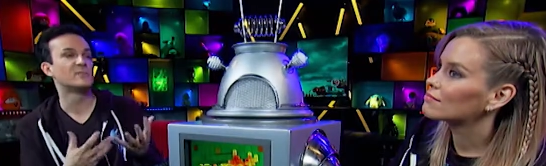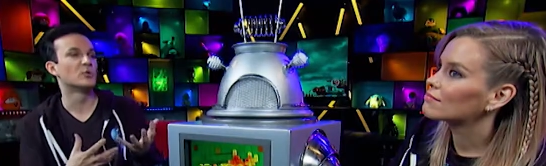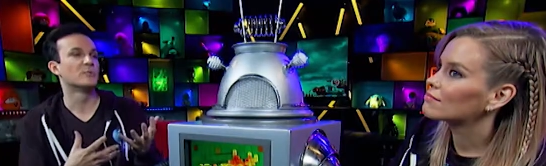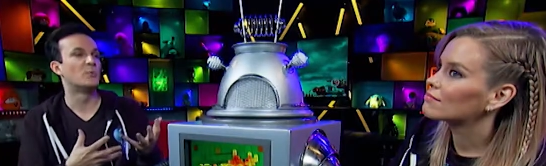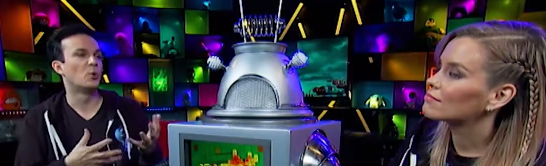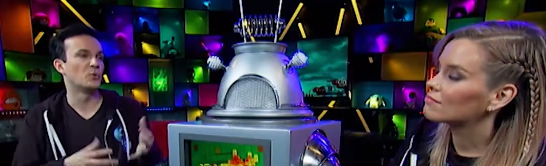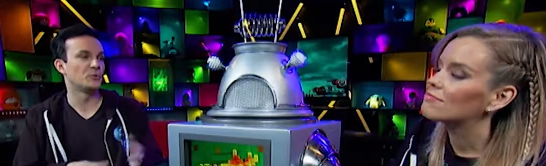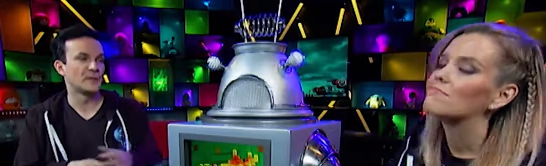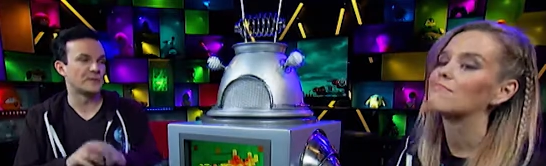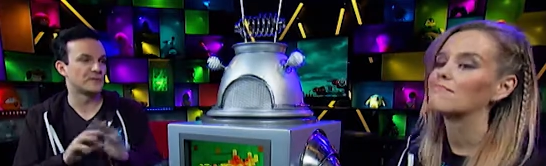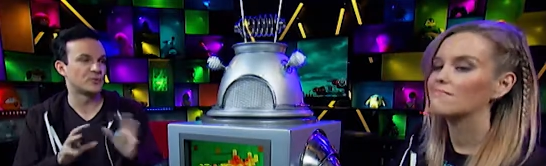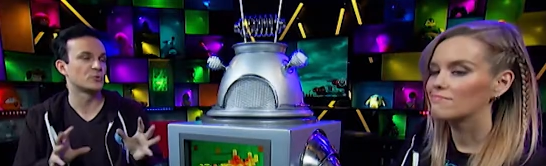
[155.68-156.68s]
Speaker 1: more important than
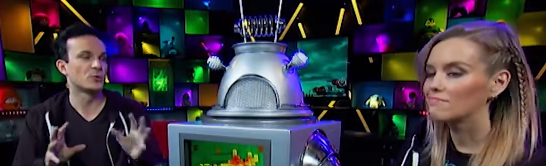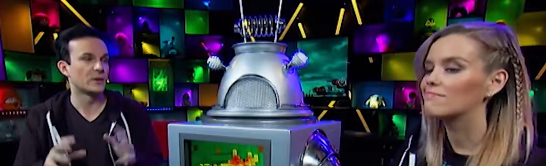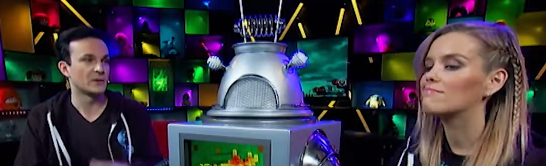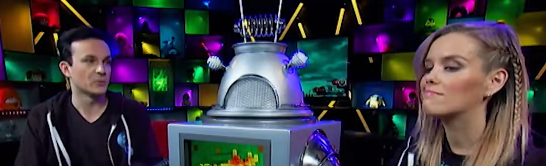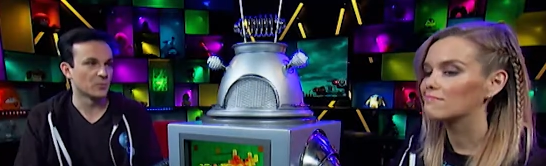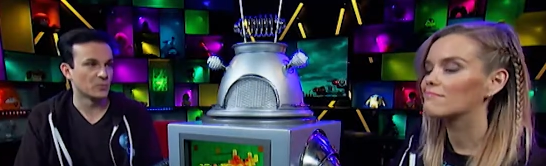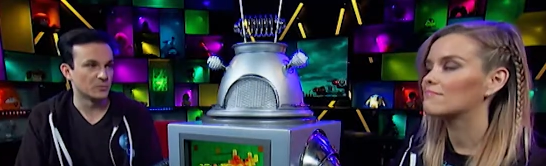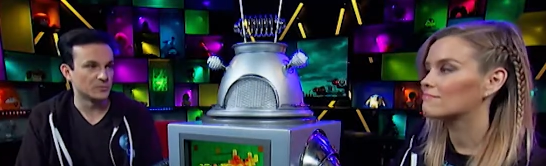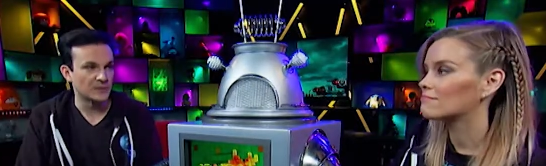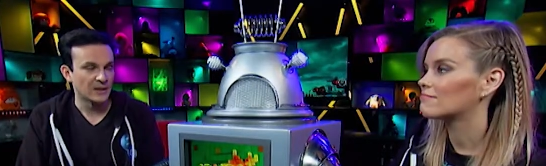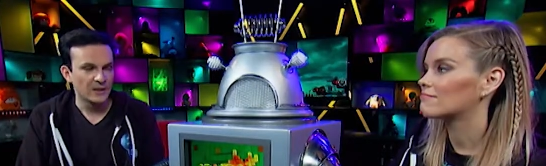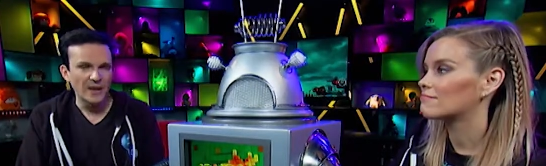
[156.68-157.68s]
destroying rooms.
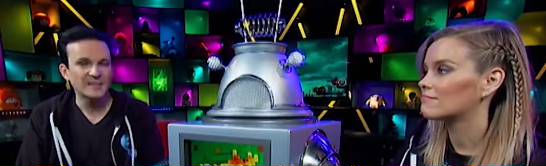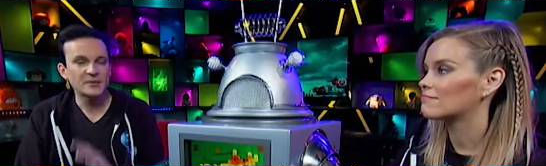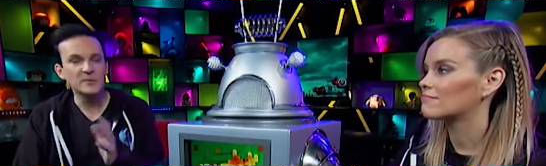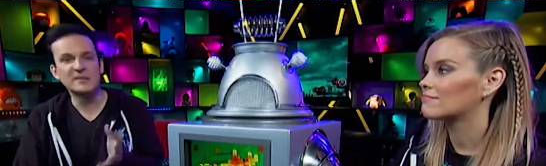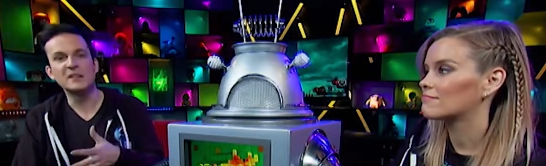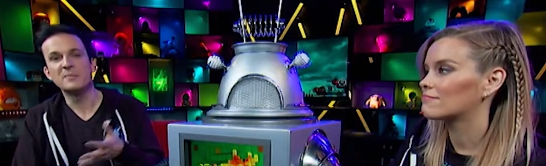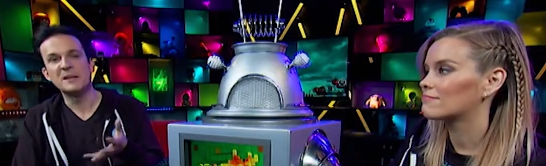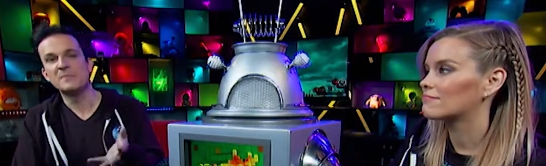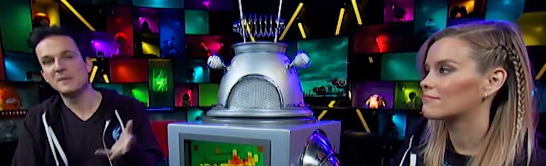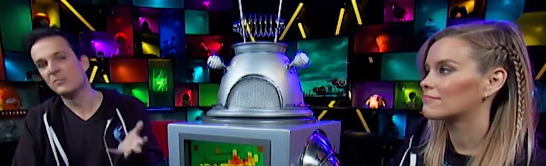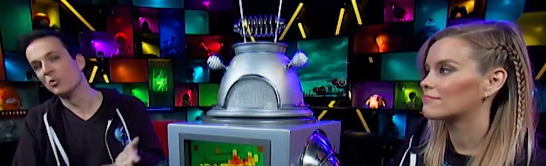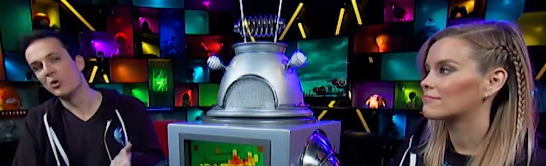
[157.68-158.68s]
I just wish it had been a
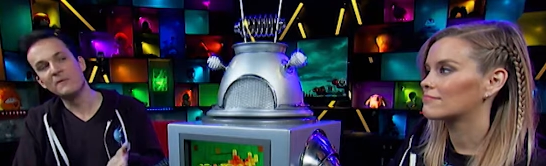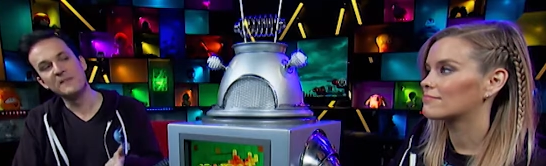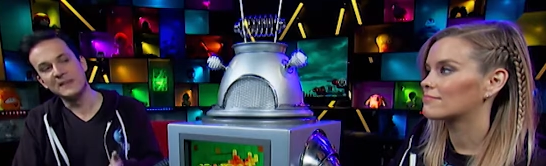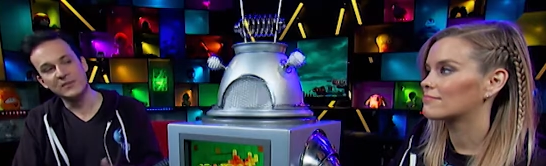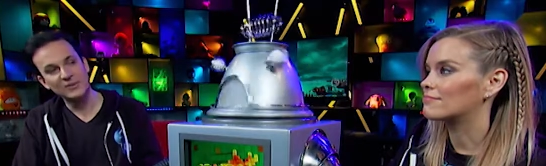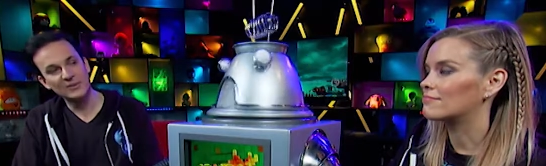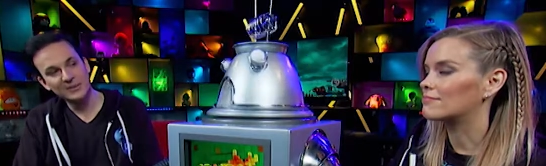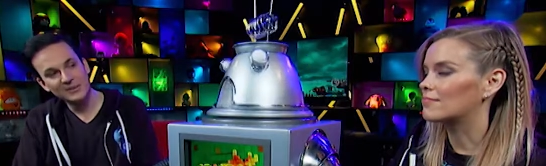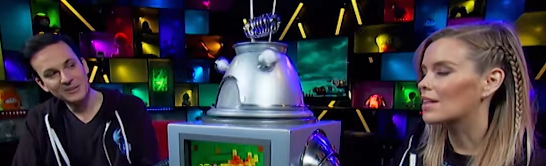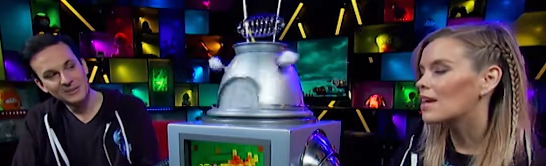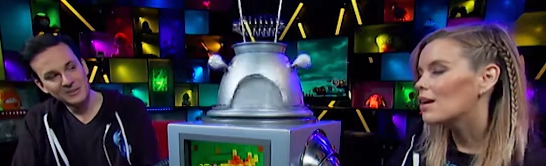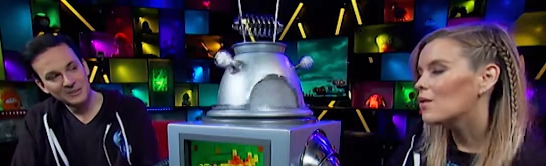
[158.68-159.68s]
bit more obvious. Mm.
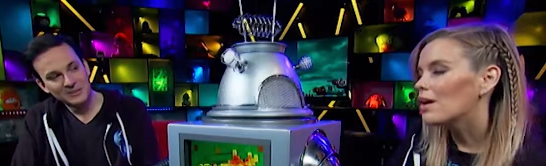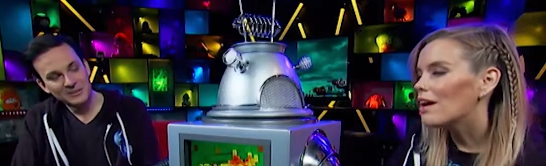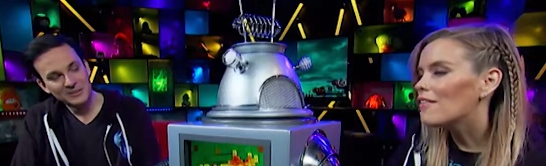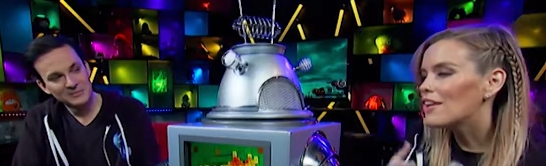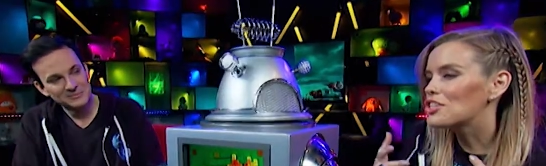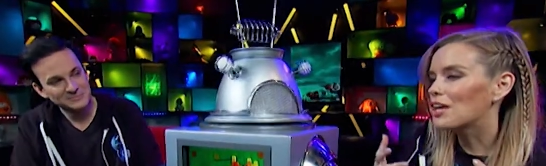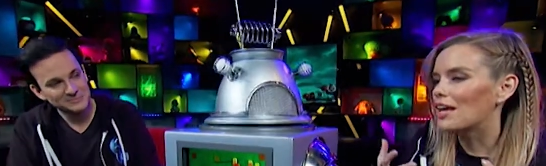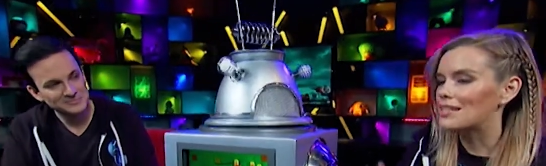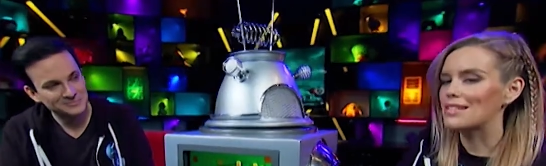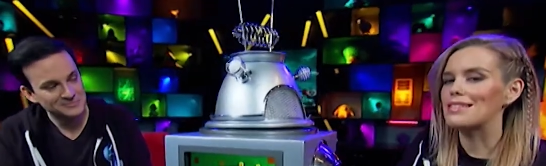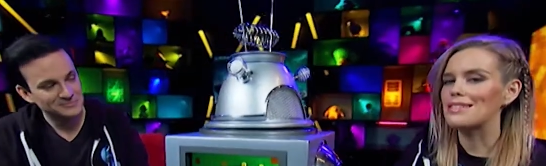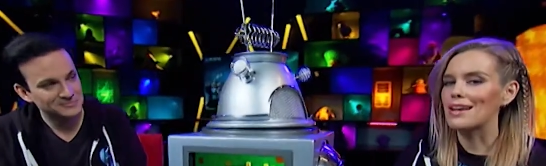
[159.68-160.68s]
Speaker 2: Well, eventually I
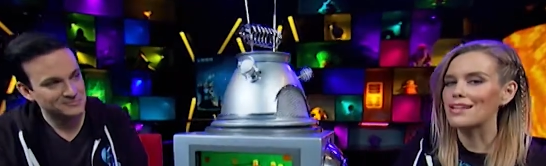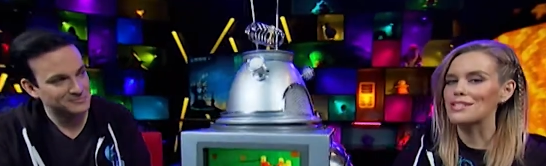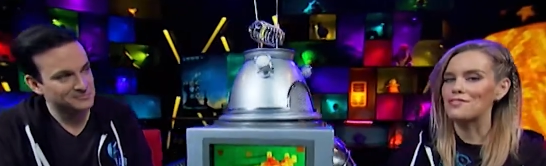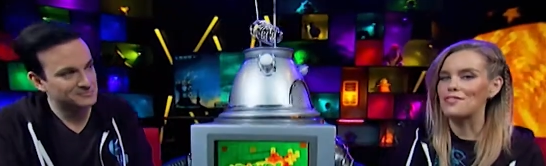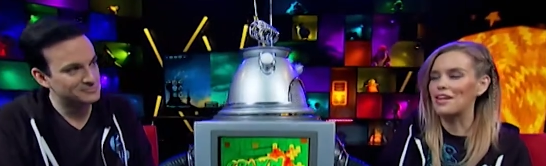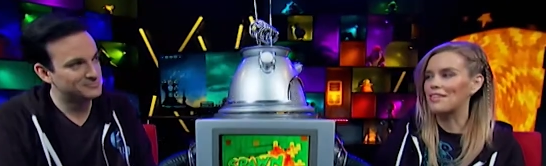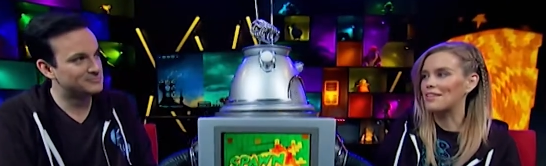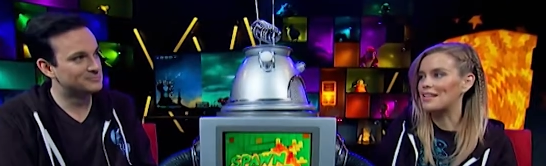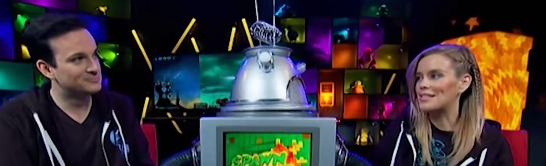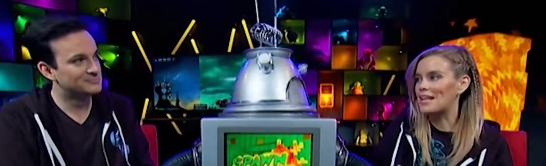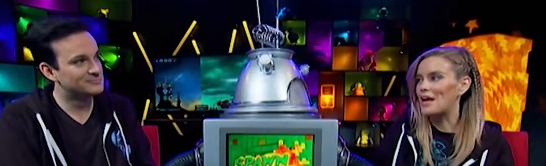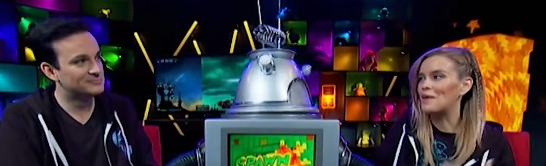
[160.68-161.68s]
did start to figure
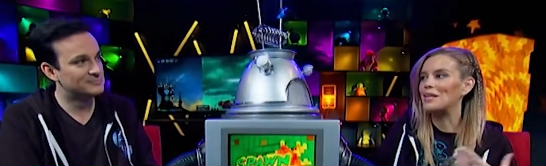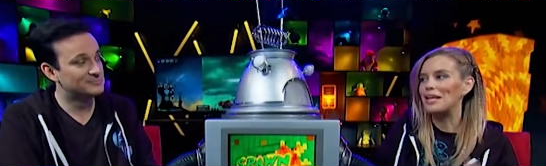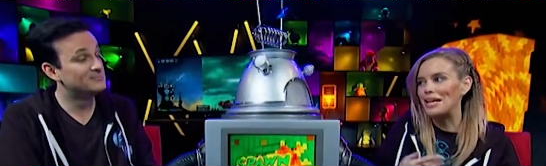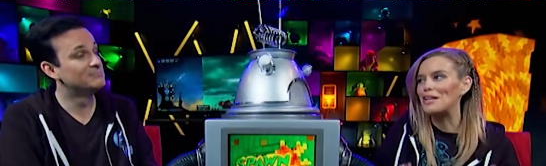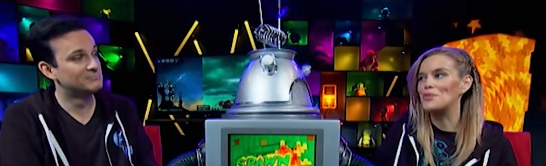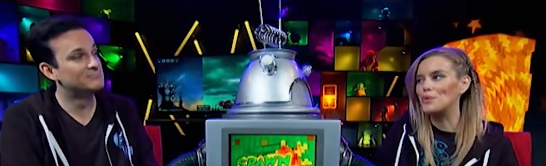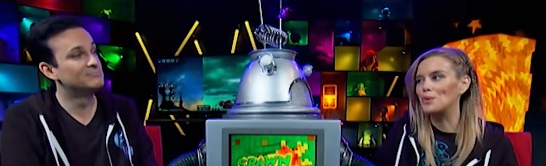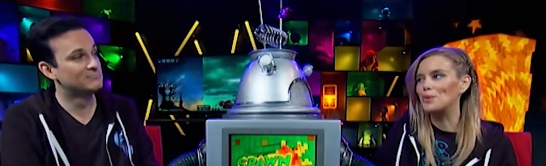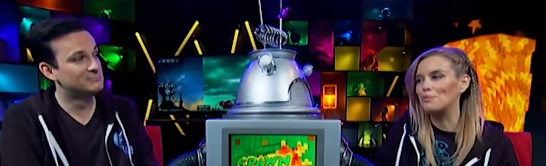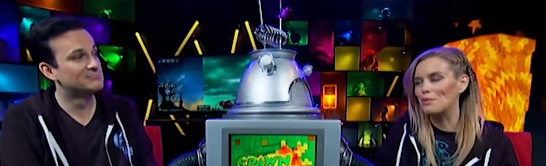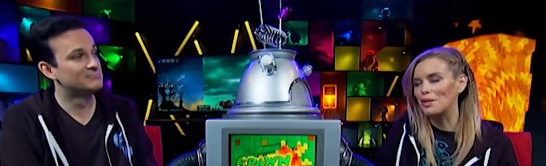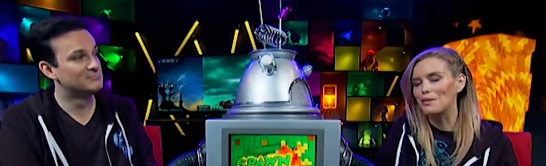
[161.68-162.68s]
things out and get into a good
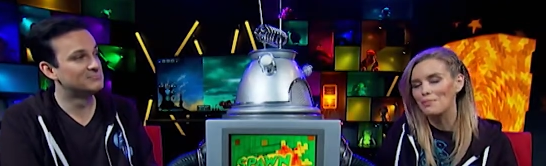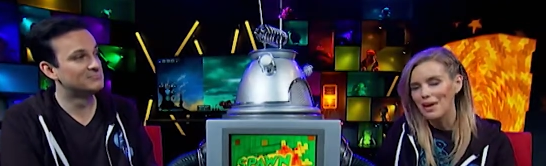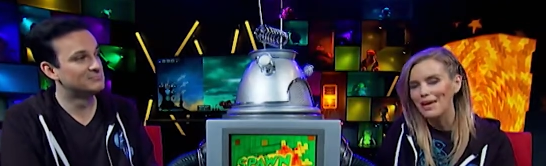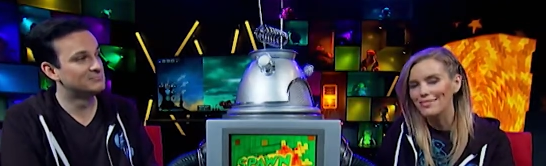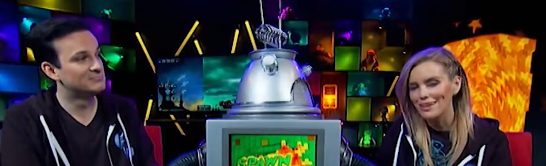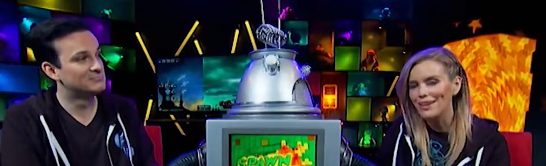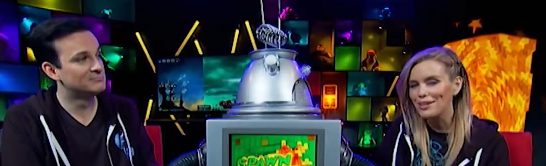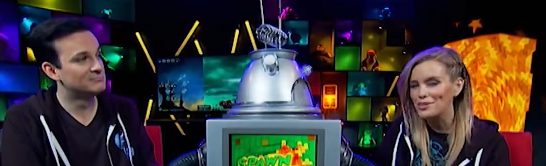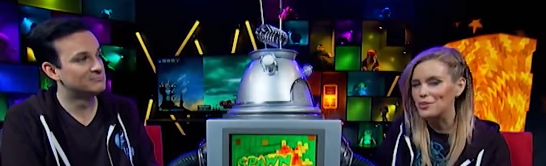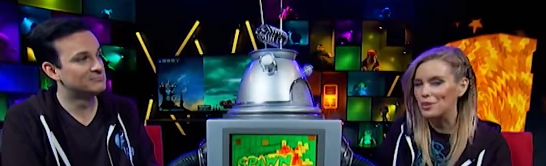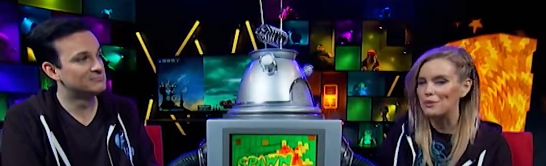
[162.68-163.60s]
rhythm, and I enjoyed